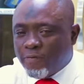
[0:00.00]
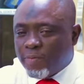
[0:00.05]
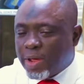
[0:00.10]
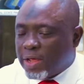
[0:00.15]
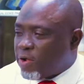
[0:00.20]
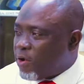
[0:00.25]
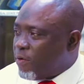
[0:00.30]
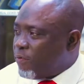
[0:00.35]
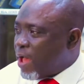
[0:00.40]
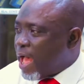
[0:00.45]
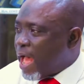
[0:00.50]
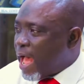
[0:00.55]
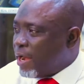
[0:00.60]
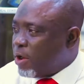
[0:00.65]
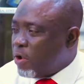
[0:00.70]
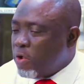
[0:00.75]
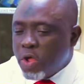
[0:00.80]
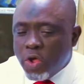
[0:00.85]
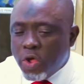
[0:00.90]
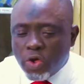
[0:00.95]
traced to government
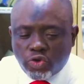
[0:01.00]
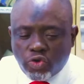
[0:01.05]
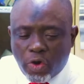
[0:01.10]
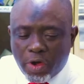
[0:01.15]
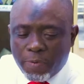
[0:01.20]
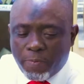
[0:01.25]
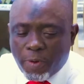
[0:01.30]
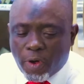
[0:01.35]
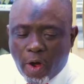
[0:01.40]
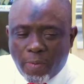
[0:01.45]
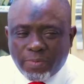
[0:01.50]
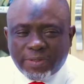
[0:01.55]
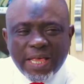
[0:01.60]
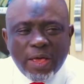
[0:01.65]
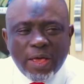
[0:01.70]
cover. And so